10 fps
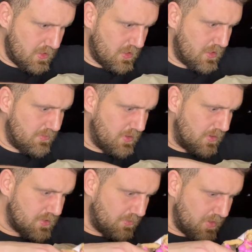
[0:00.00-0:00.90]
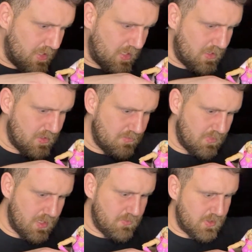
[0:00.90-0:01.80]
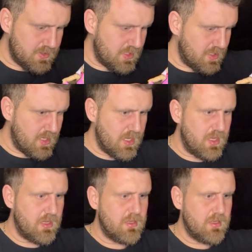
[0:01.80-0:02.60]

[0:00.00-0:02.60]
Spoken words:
And we got some of the main ones in here.